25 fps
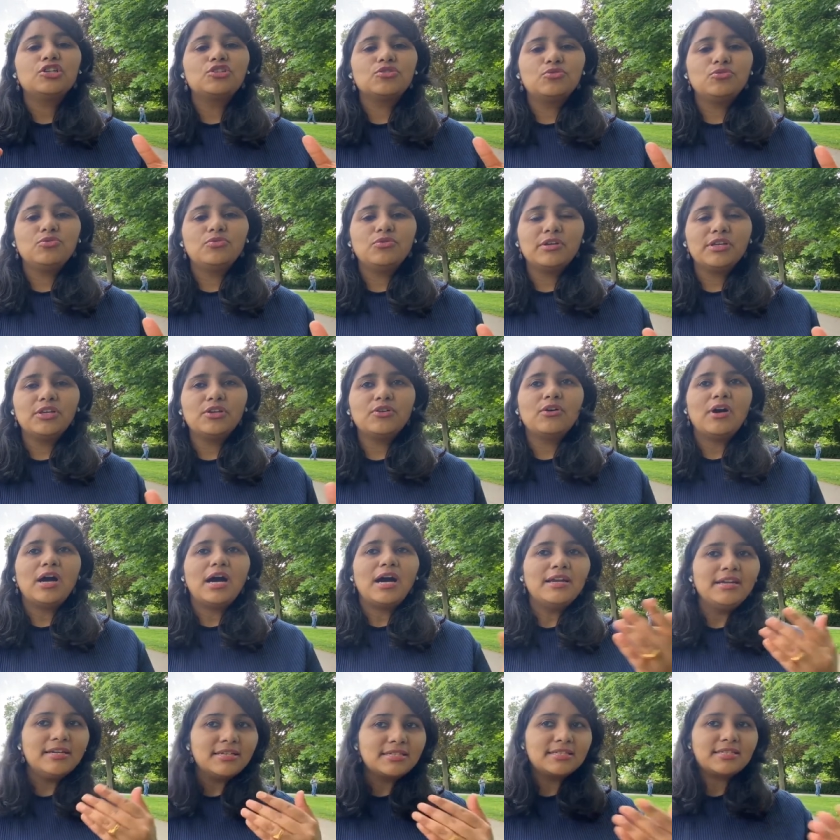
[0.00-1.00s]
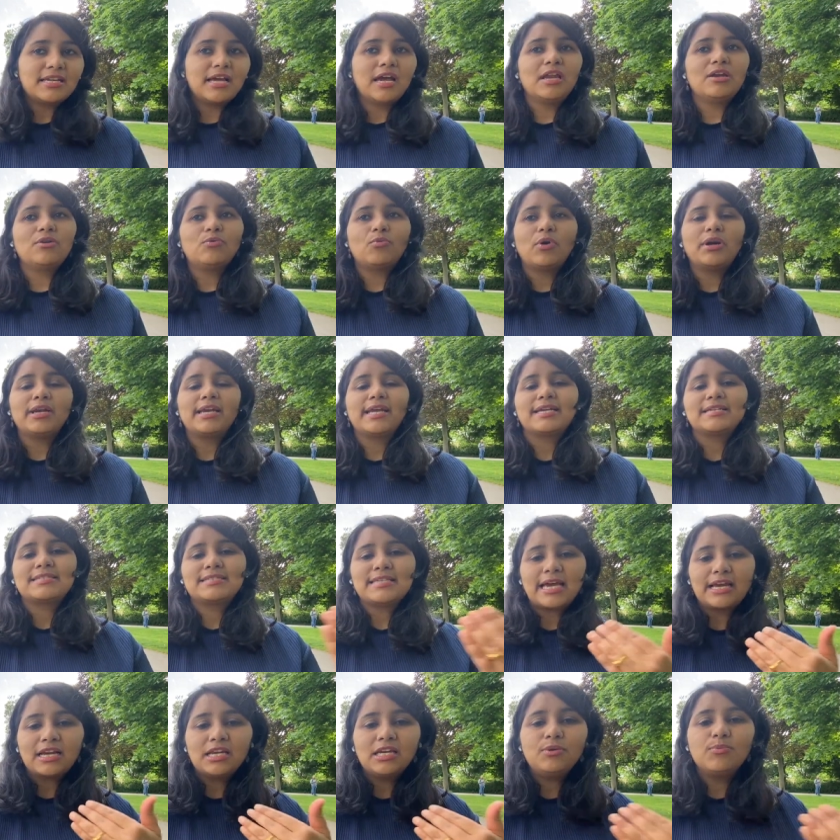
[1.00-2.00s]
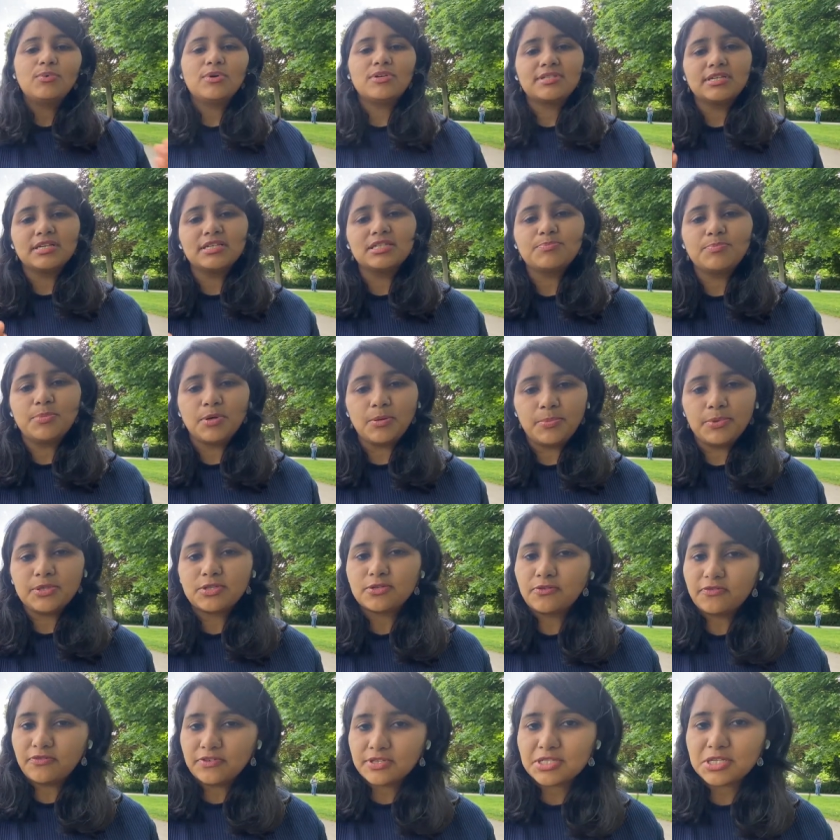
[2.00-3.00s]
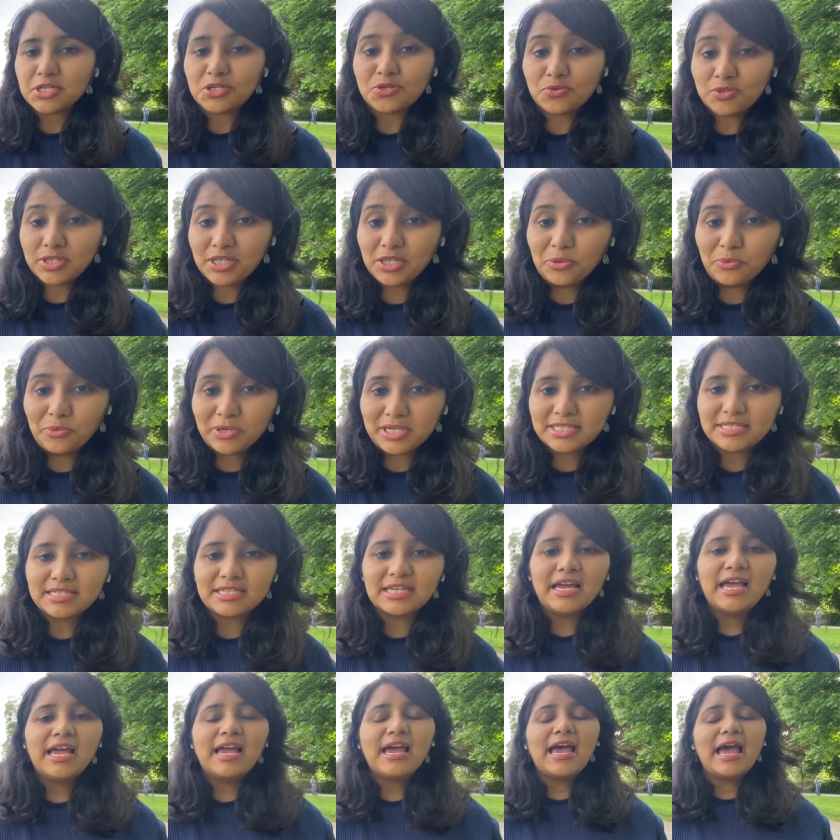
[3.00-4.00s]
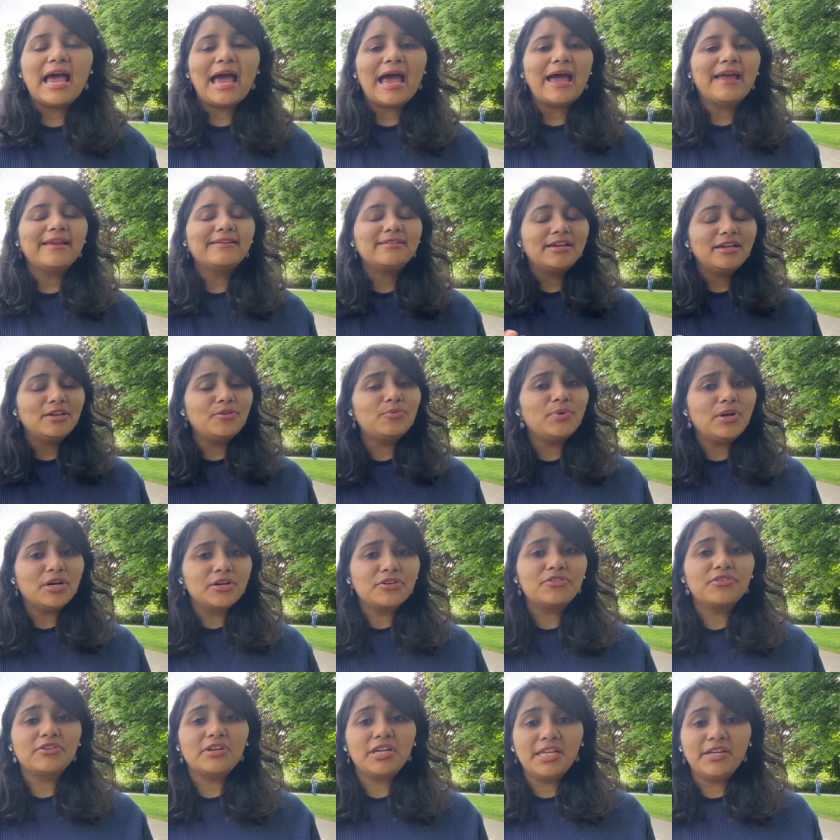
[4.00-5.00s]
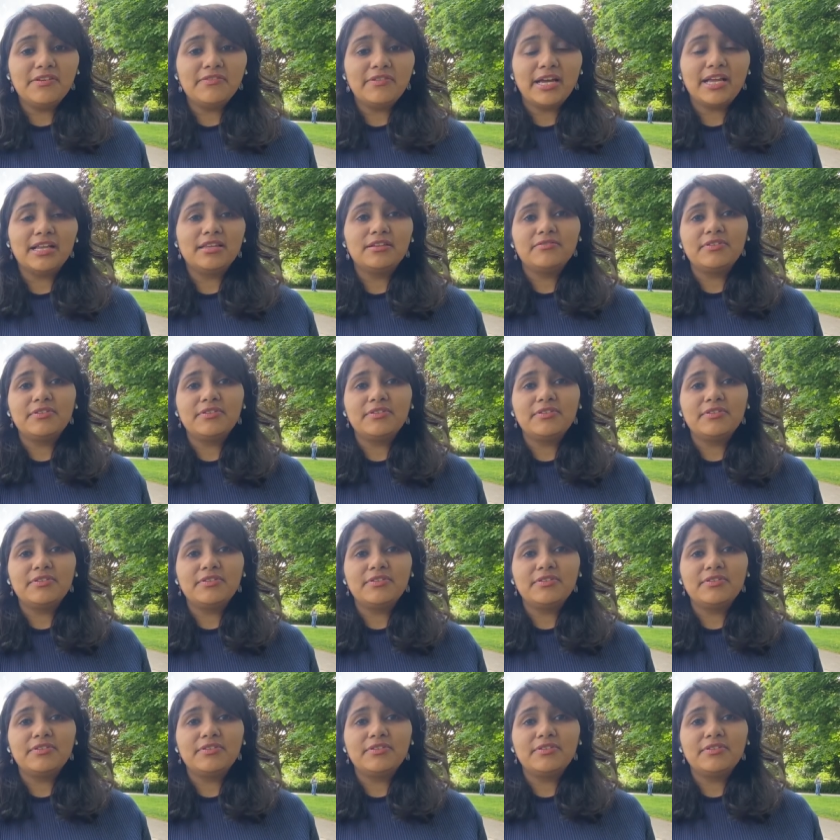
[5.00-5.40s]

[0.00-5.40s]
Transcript: to, you know, understand what exactly was his purpose of visit to the US. And it worked really well.